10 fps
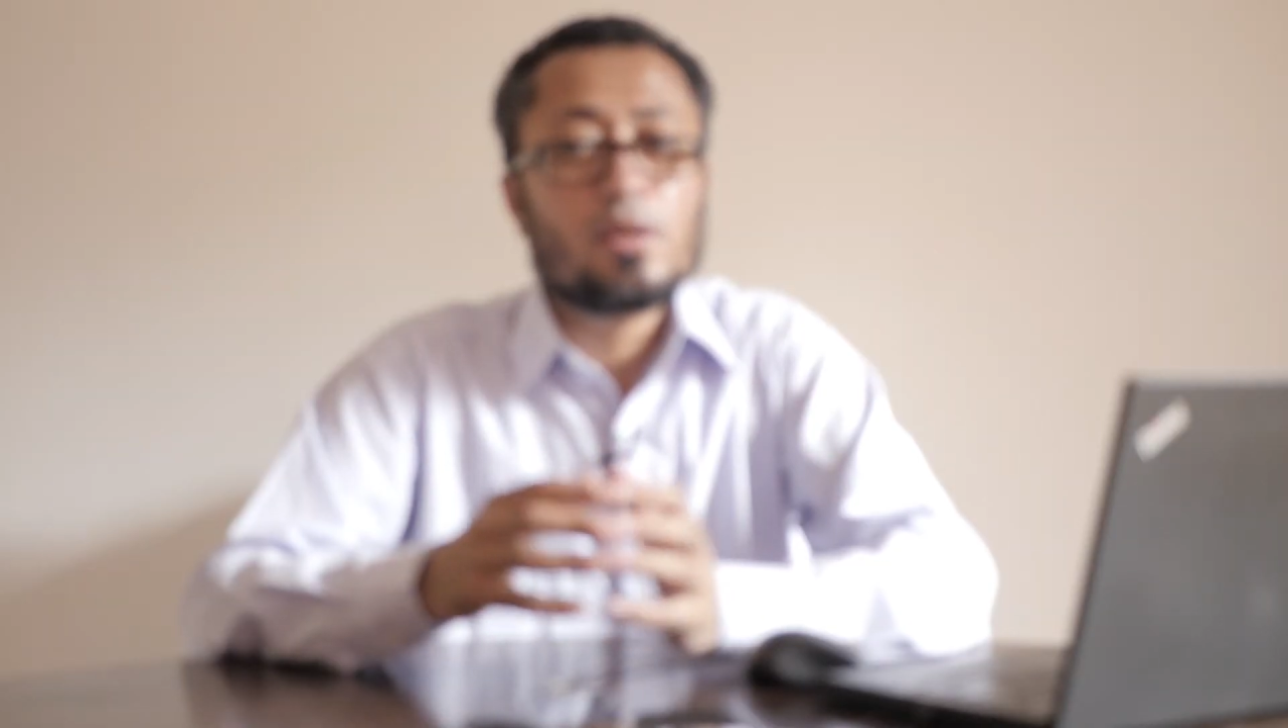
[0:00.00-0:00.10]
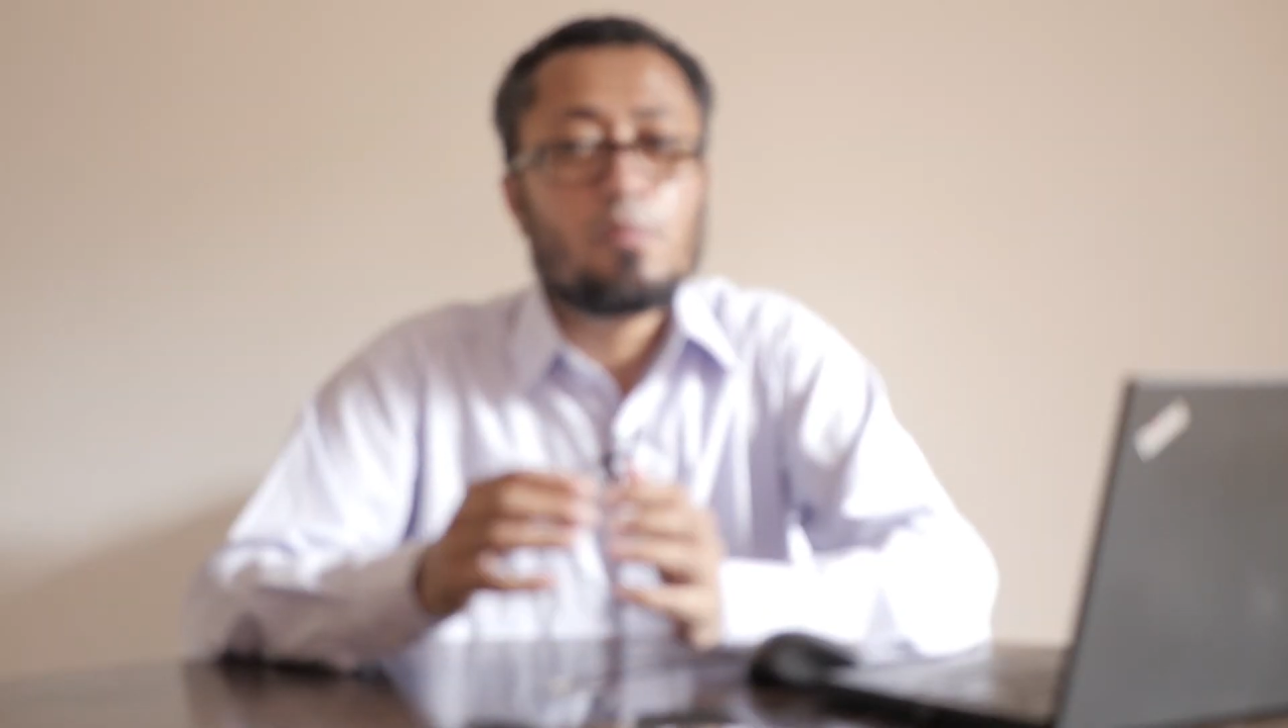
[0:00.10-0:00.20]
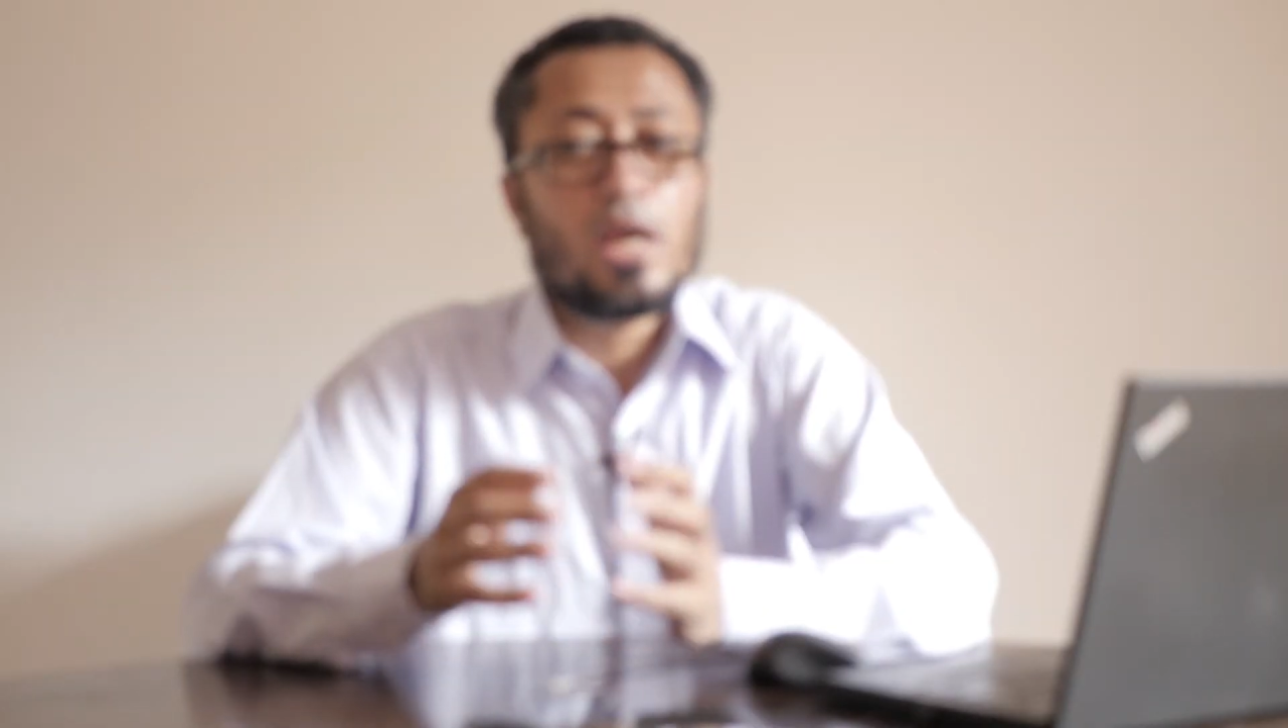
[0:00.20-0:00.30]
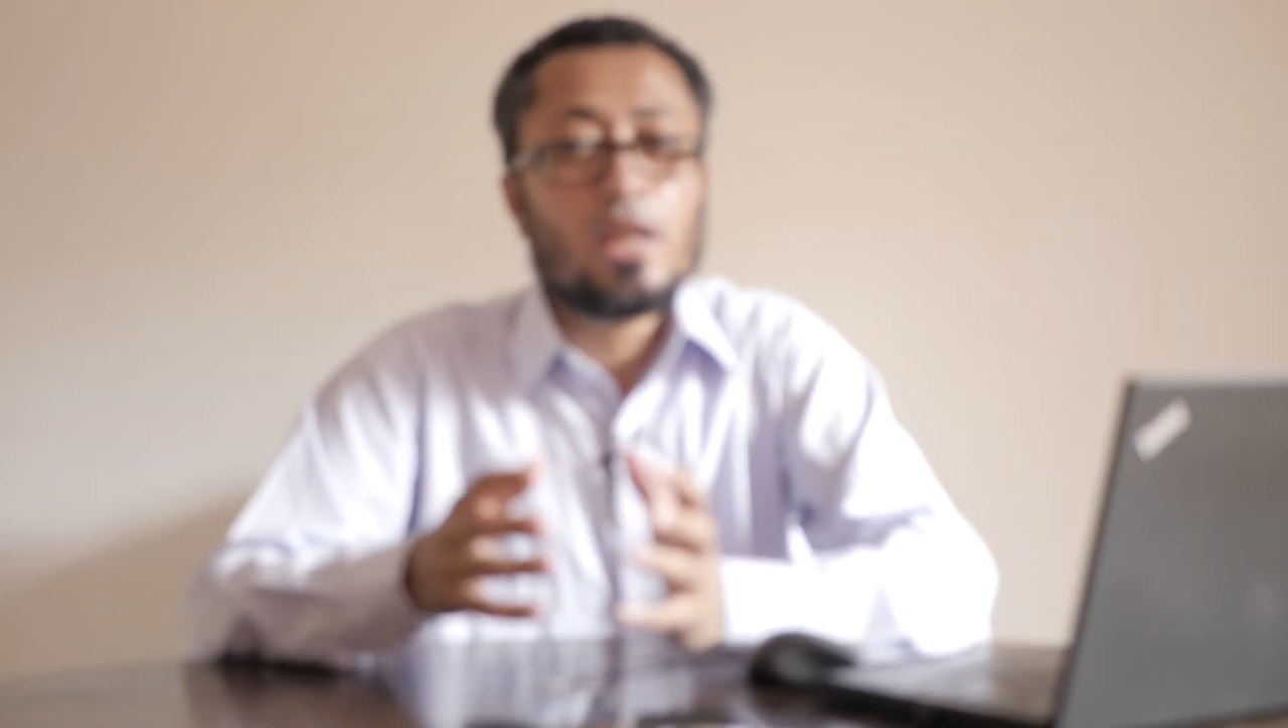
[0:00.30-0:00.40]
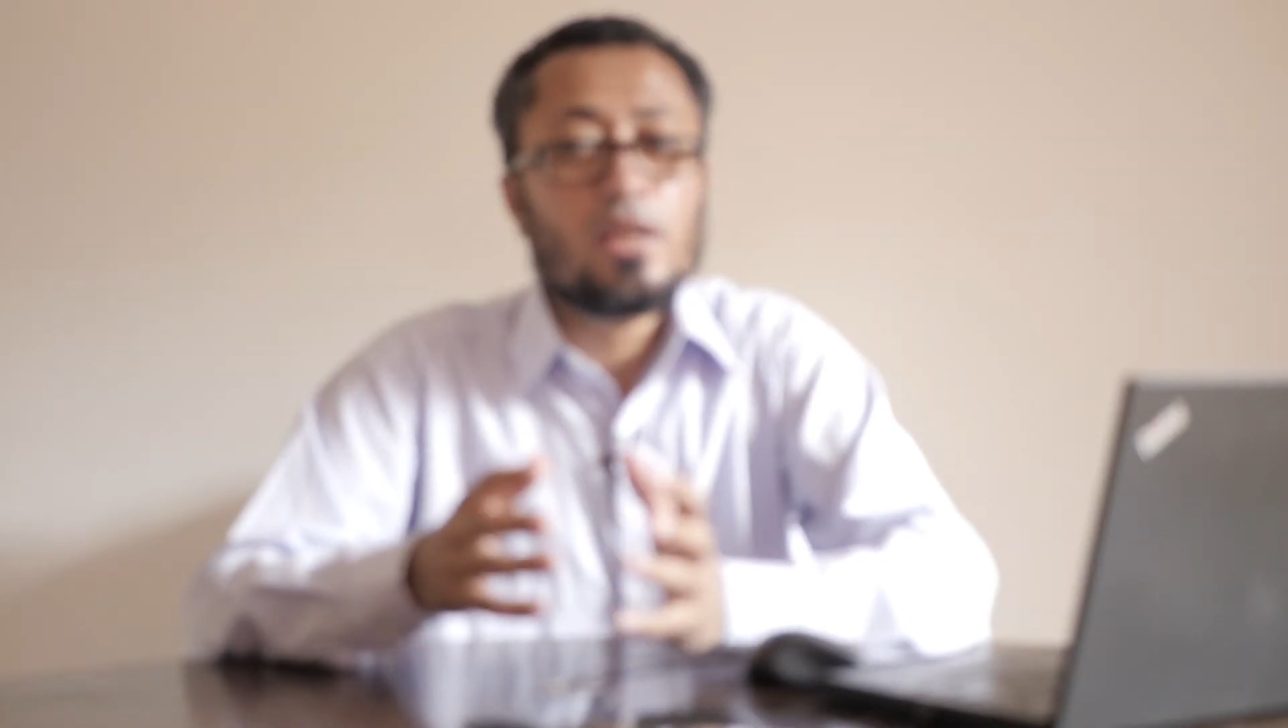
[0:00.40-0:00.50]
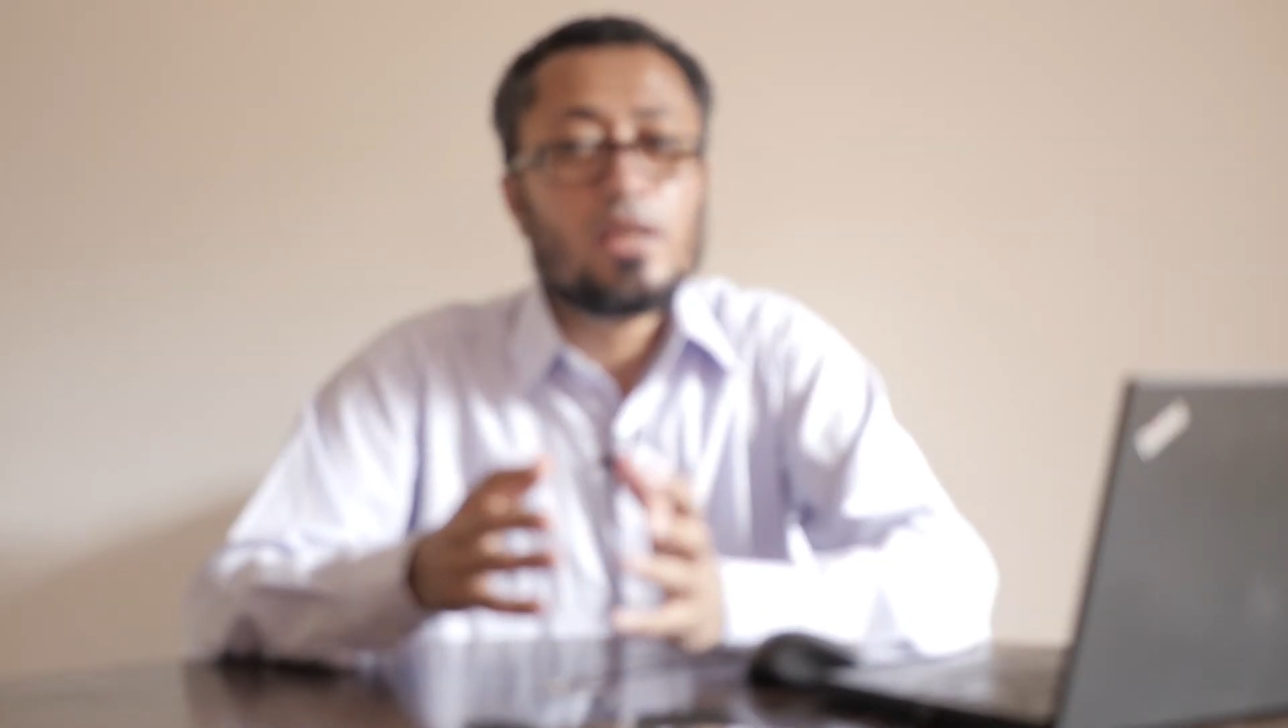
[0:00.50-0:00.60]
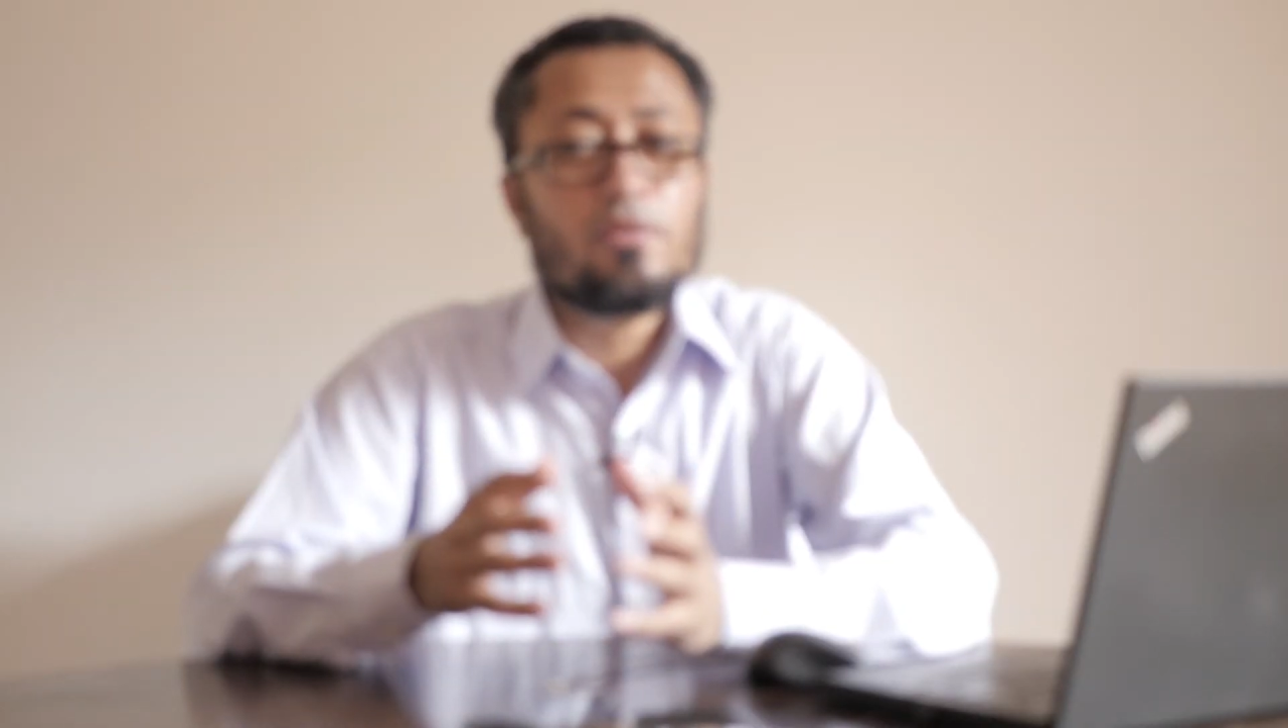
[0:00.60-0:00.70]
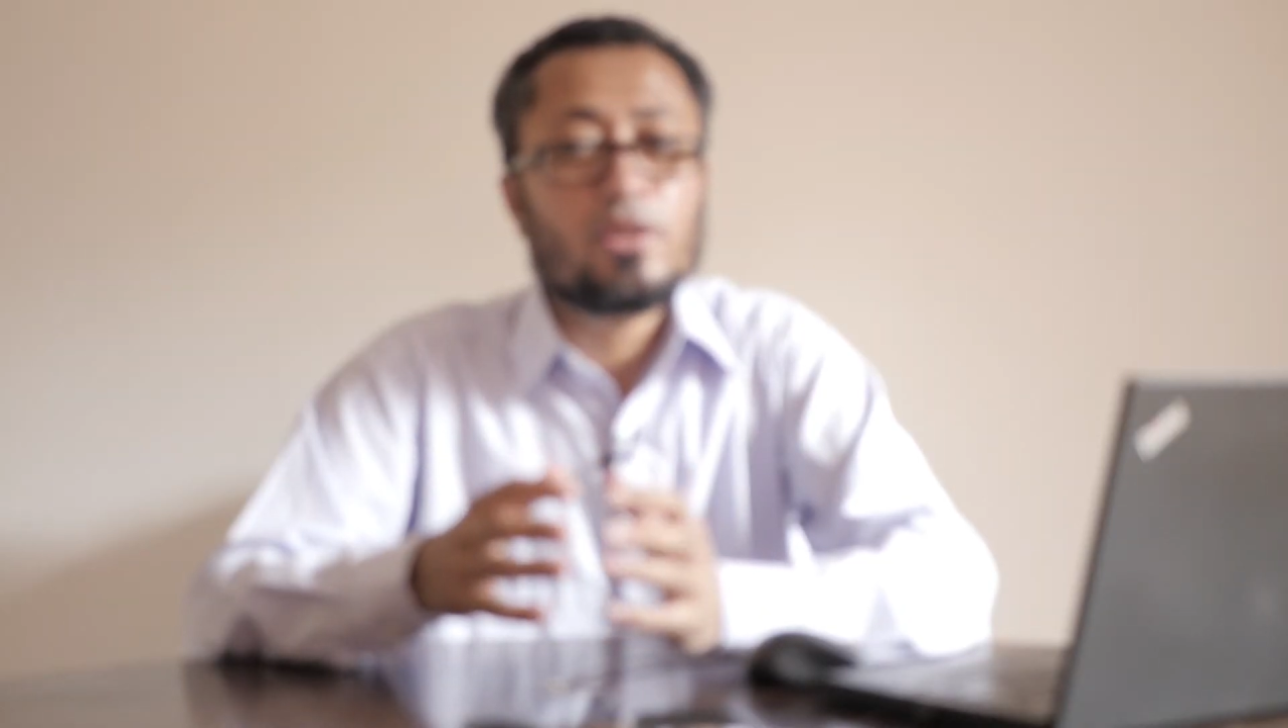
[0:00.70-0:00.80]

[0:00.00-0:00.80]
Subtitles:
mahali.